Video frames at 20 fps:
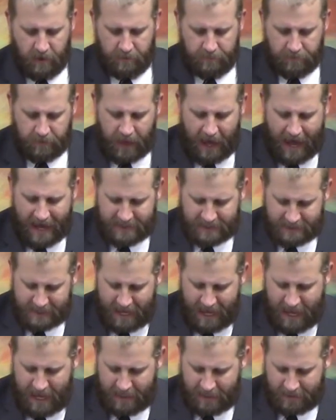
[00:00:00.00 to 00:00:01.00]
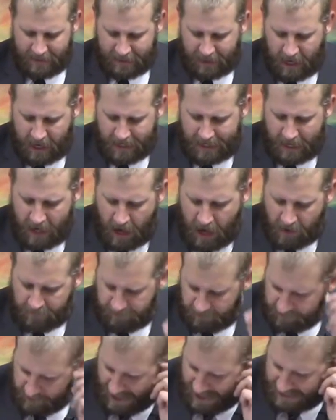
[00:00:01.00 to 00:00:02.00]
I said in the cutting off
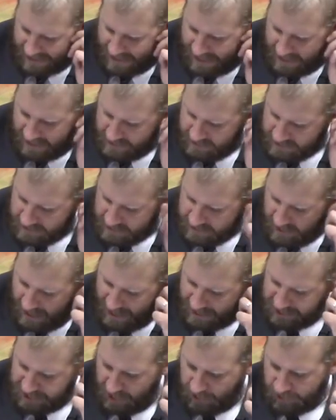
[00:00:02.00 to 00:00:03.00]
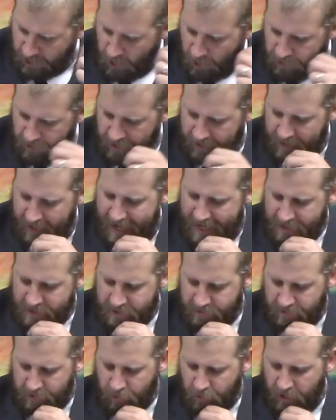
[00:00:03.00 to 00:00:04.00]
of my days, I shall go to the gates
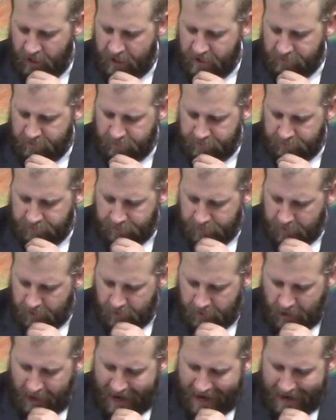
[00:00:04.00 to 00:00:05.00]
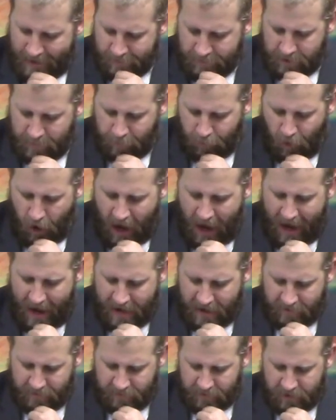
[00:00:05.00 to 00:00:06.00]
of the grave. I am
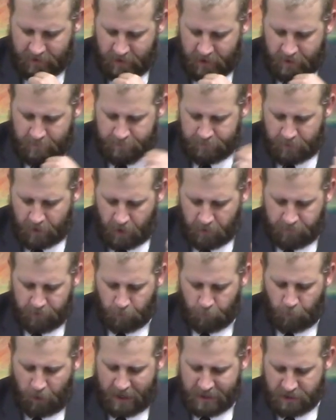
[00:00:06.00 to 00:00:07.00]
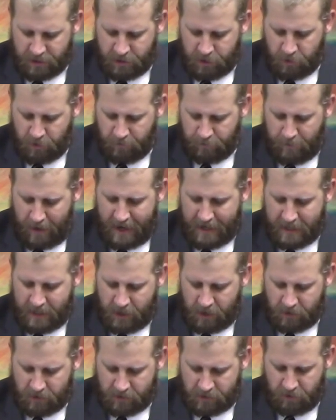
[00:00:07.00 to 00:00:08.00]
deprived of the residue of my
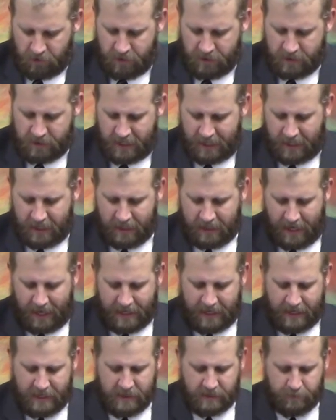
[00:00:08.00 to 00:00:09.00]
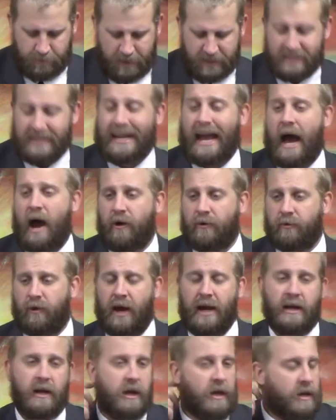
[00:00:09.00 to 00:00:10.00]
years. So he's thinking that he's missing out,
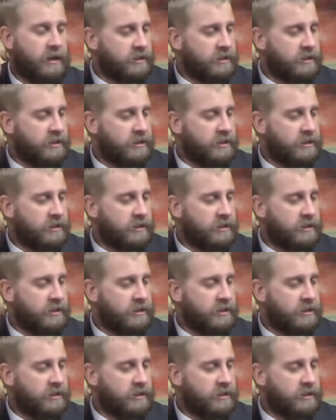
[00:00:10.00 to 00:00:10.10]
right?